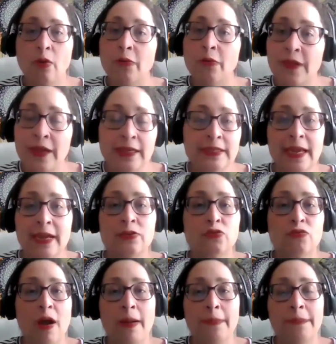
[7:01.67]
things get
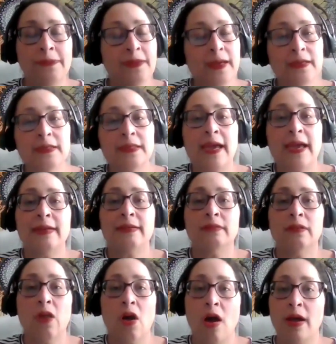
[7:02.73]
dropped, things get
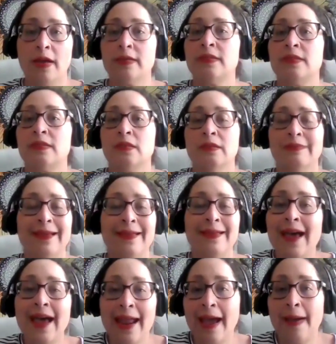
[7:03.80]
lost, and
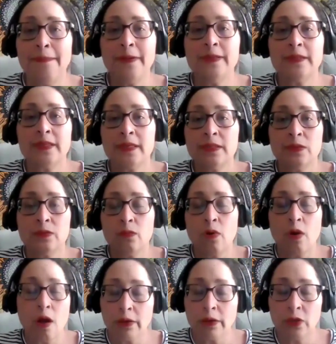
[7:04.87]
that happens because
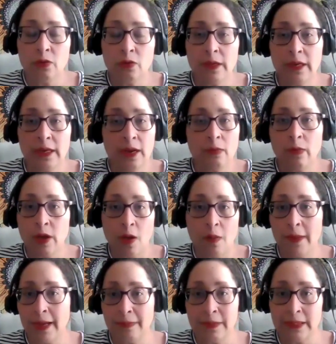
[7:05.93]
we're all human and we all
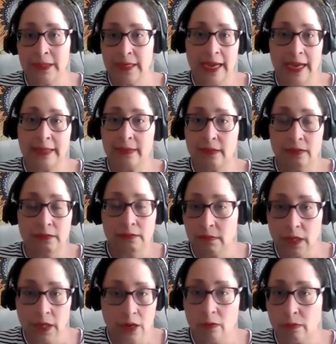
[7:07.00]
make mistakes.
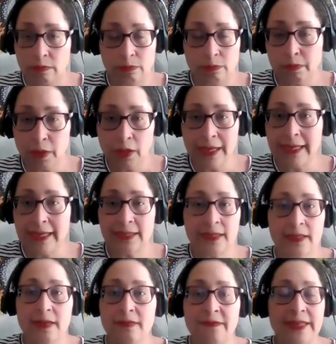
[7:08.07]
Police
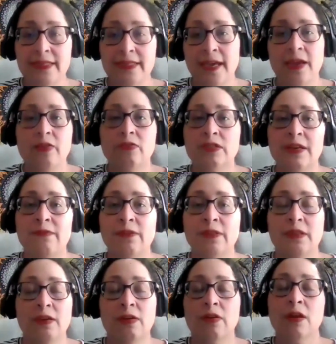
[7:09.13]
and investigators and
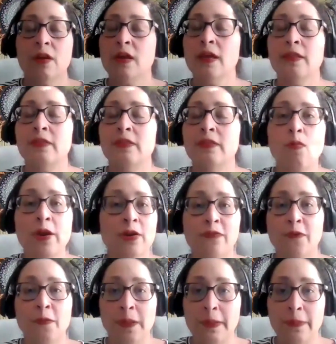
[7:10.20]
everything they're
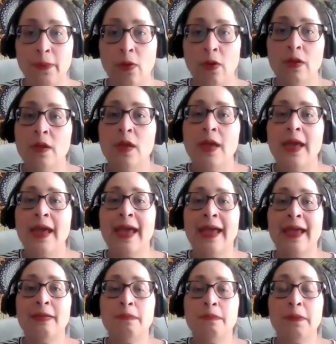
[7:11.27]
wonderful people,
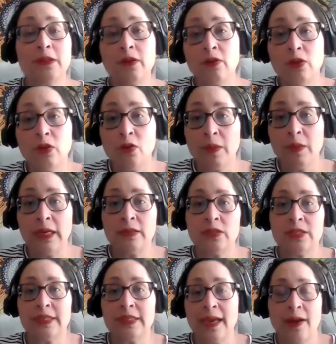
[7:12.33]
but they're human
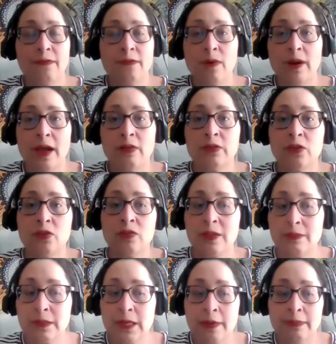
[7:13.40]
just like everyone else. So
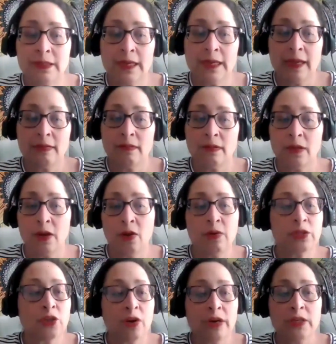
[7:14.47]
sometimes
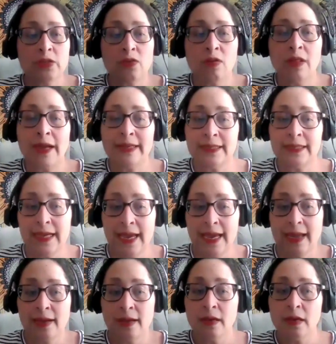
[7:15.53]
attorneys will like to take